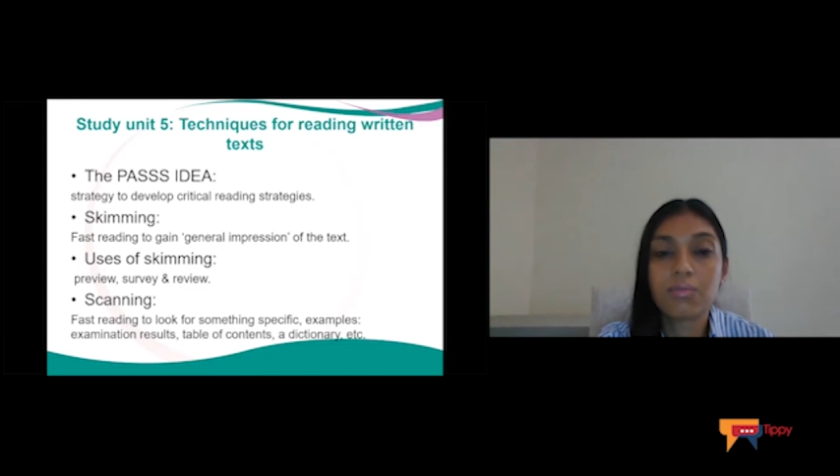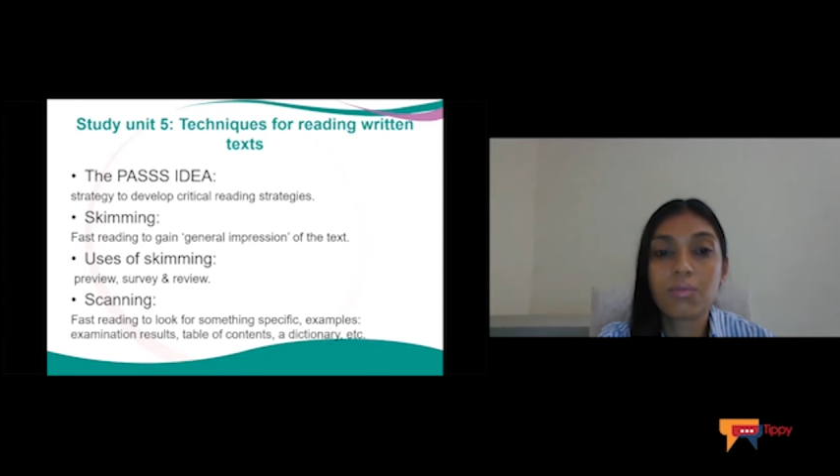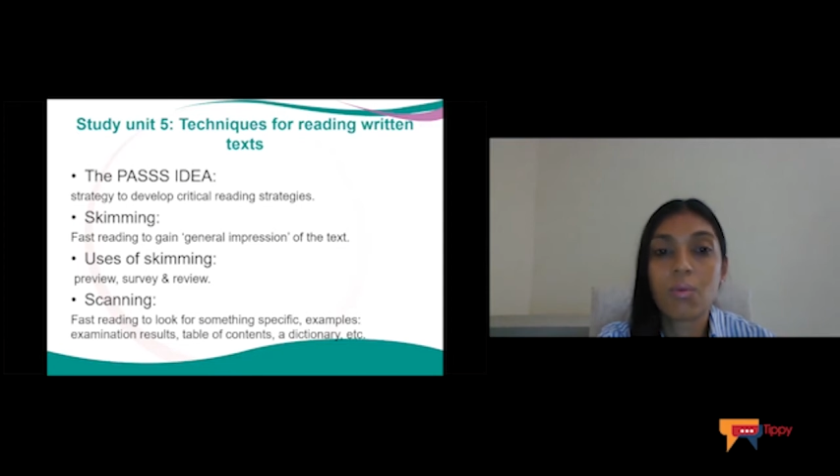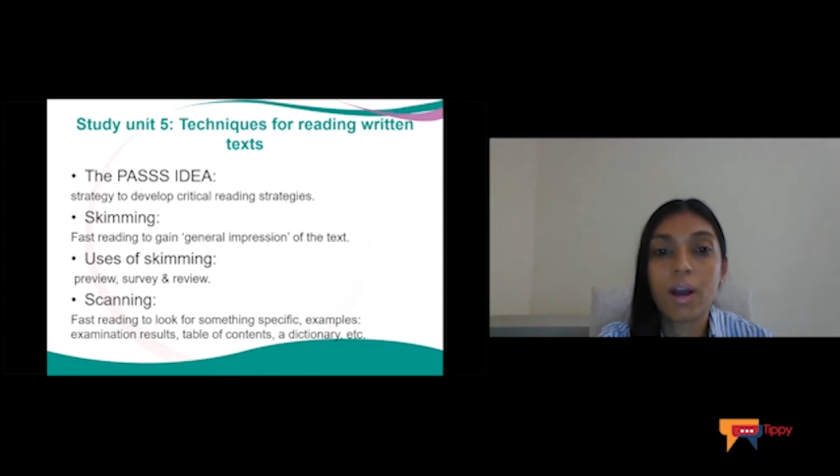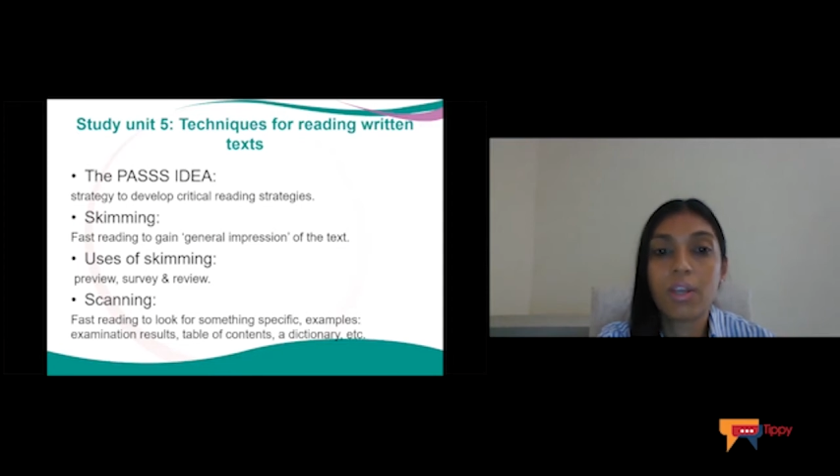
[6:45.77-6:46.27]

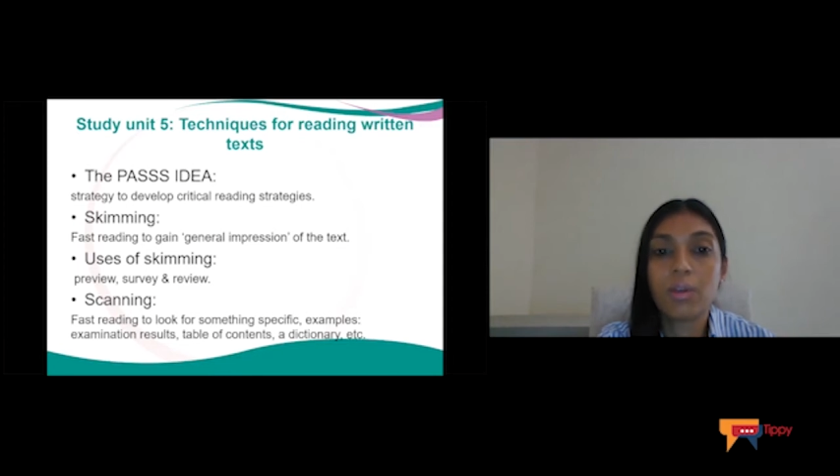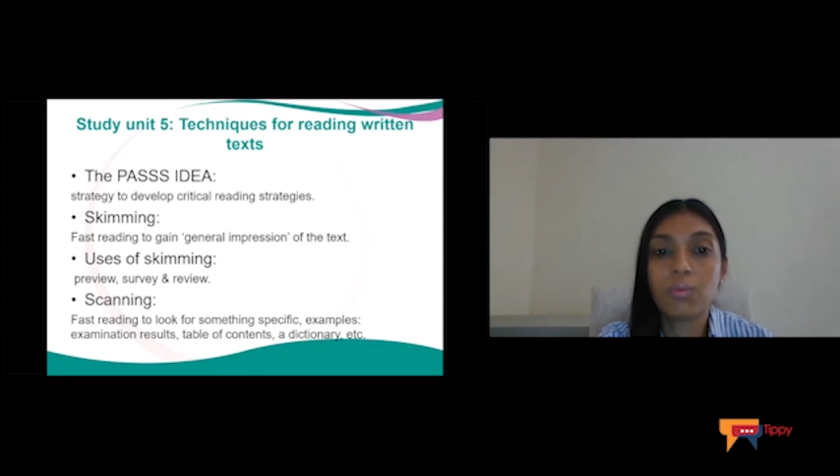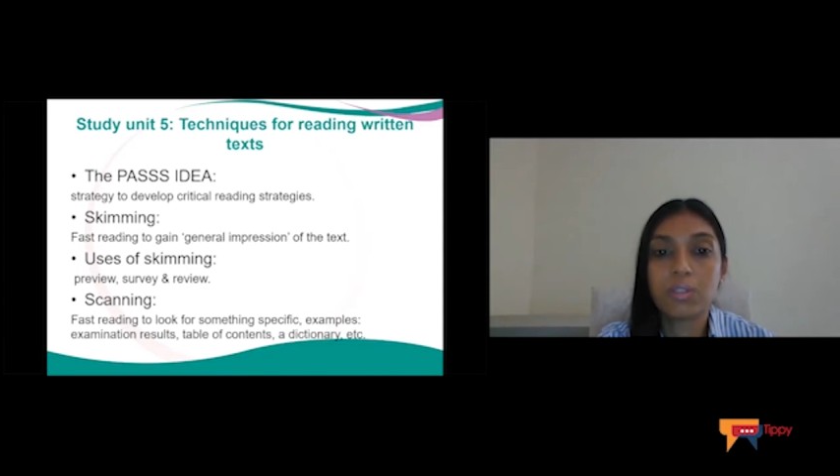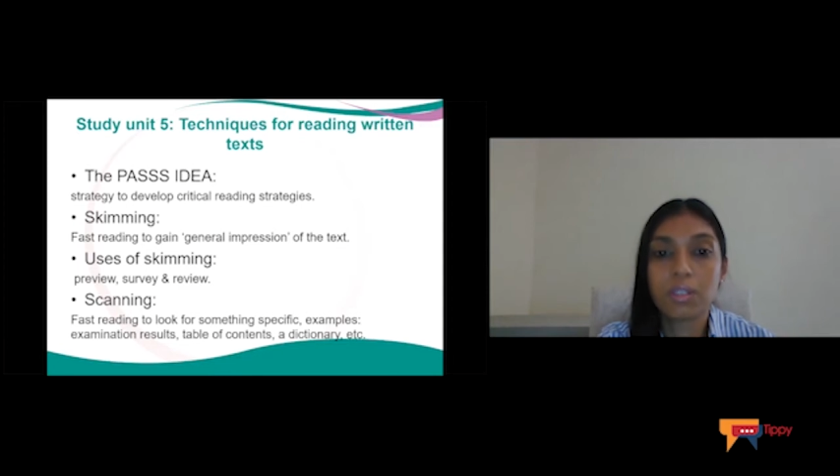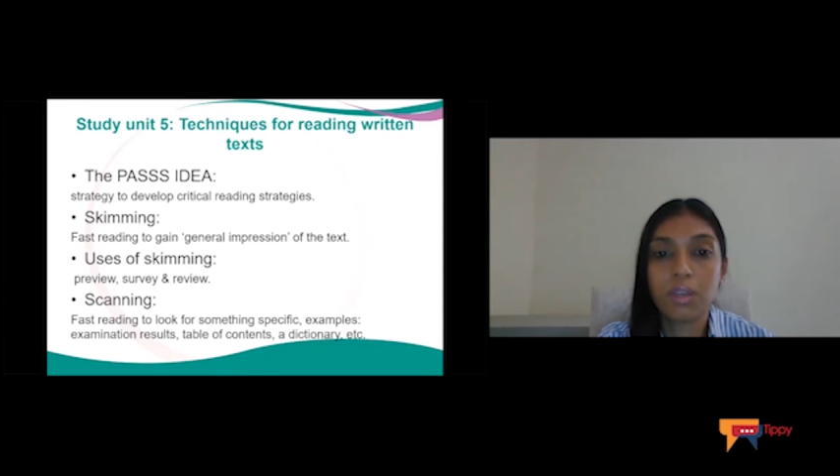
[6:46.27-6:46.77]
for why you
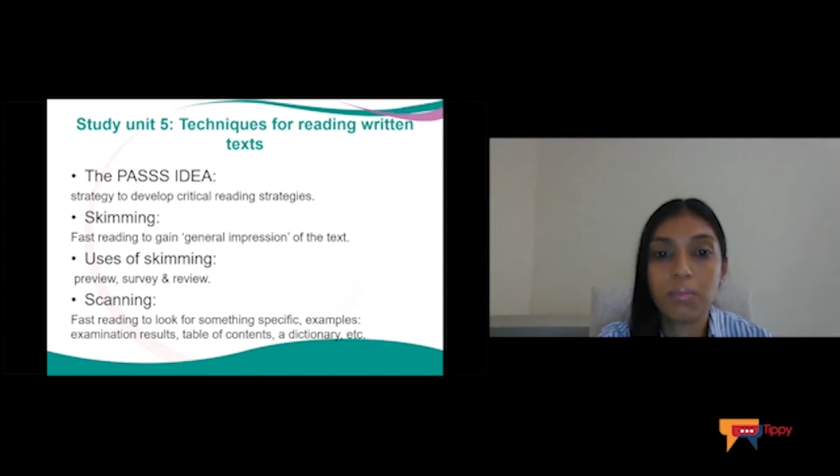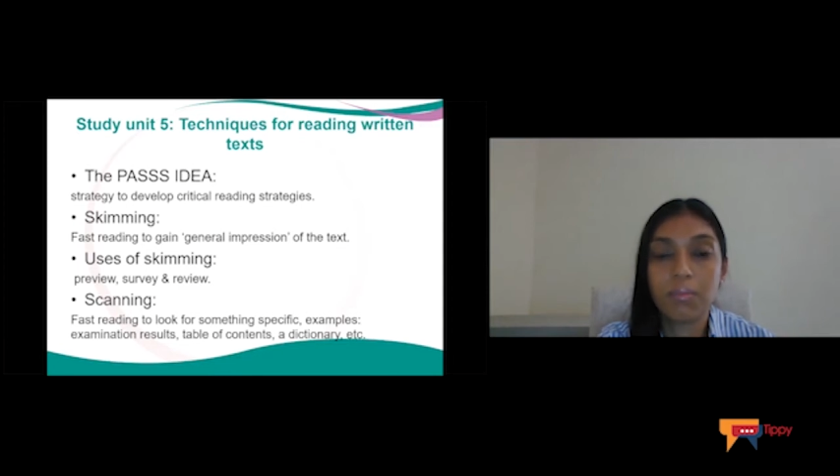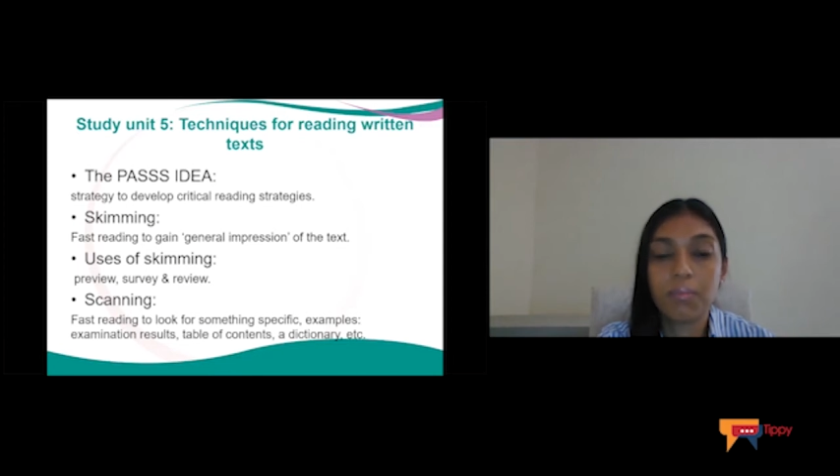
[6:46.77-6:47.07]
would skim.